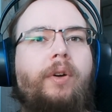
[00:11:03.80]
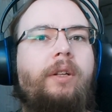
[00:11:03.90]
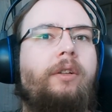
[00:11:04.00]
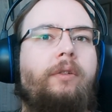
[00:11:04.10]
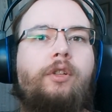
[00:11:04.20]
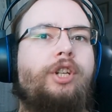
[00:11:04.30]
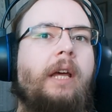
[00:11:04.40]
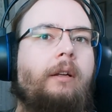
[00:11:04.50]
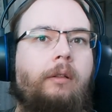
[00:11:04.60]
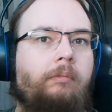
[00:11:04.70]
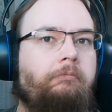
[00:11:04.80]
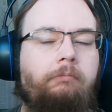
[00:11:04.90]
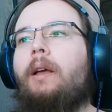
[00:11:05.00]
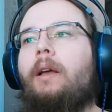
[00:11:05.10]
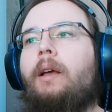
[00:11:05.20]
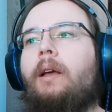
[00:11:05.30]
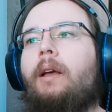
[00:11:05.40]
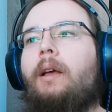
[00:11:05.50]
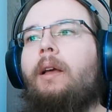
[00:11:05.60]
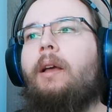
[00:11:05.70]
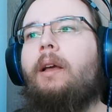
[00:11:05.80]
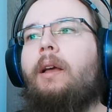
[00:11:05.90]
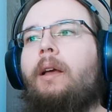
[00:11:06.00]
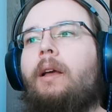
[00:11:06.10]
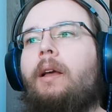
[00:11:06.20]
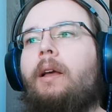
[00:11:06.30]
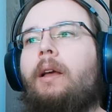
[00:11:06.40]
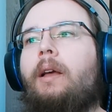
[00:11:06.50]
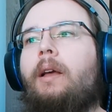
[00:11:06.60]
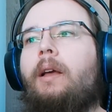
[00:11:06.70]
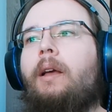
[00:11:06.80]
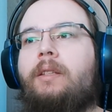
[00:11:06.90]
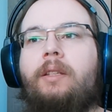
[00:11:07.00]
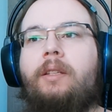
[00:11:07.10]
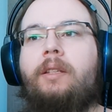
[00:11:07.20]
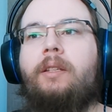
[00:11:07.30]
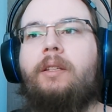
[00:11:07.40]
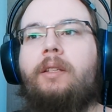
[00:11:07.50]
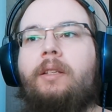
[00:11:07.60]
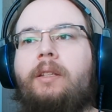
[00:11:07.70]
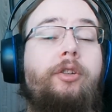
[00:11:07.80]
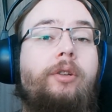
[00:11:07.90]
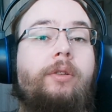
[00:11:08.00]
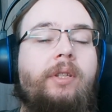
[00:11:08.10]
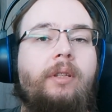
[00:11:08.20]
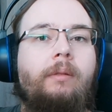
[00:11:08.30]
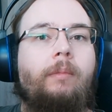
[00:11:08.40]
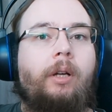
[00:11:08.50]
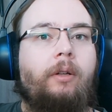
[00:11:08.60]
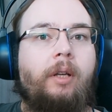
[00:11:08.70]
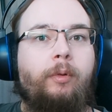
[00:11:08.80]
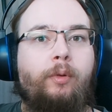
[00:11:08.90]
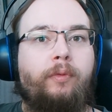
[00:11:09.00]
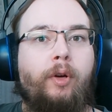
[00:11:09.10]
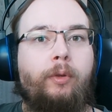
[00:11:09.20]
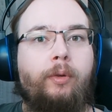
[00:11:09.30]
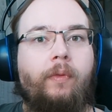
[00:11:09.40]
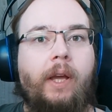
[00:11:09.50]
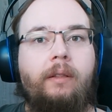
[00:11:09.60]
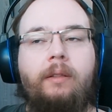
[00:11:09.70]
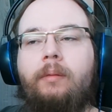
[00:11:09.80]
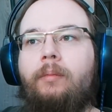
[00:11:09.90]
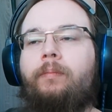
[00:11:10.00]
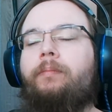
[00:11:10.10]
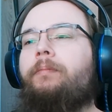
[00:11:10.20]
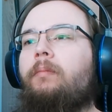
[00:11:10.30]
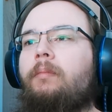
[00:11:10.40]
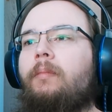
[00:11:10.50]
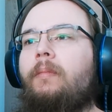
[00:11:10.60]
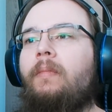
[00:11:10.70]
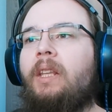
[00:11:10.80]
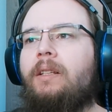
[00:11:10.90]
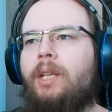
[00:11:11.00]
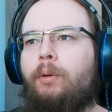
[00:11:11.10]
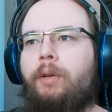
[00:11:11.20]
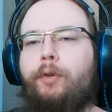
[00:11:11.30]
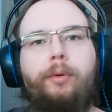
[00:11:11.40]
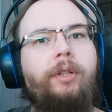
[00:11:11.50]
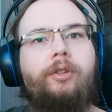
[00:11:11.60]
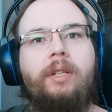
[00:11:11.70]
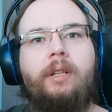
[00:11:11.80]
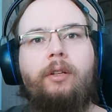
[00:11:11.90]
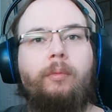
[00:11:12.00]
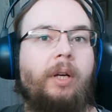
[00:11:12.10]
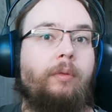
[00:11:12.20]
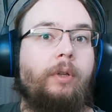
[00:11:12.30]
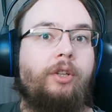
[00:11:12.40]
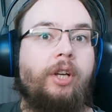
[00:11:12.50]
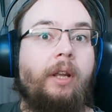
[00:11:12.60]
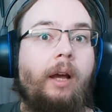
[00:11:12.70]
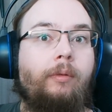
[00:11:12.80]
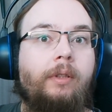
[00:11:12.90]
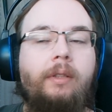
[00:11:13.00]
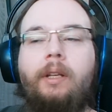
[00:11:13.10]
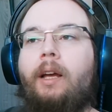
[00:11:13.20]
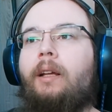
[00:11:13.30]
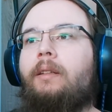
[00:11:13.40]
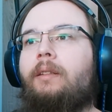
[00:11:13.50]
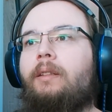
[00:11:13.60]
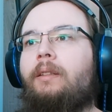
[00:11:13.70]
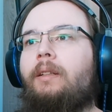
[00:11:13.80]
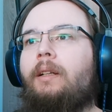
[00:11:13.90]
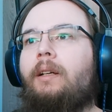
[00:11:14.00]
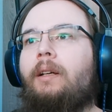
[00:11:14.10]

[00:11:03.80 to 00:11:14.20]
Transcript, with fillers: can find it on channel, worst case scenario. Uh, so uh, my patrons are able to vote on that. So if you're interested, you might want to check it out. And uh,